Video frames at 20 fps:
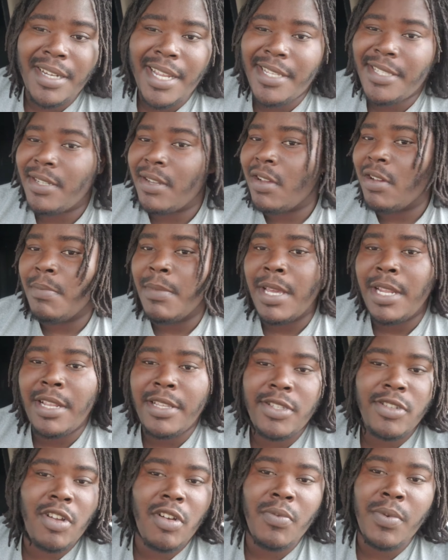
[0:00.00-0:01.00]
That's all, man.
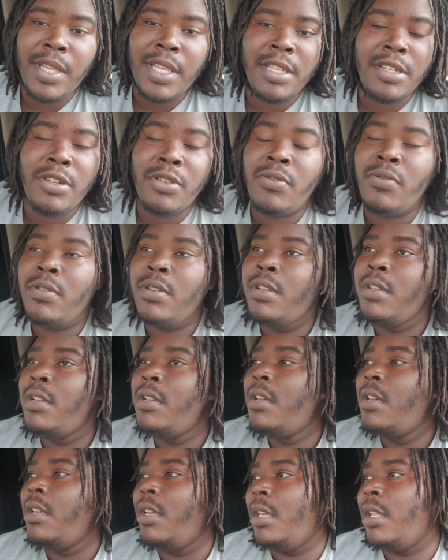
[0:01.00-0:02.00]
That's all we can do,
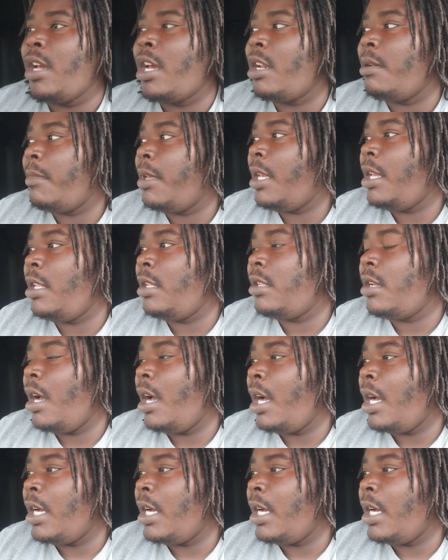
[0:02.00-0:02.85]
you know what I mean?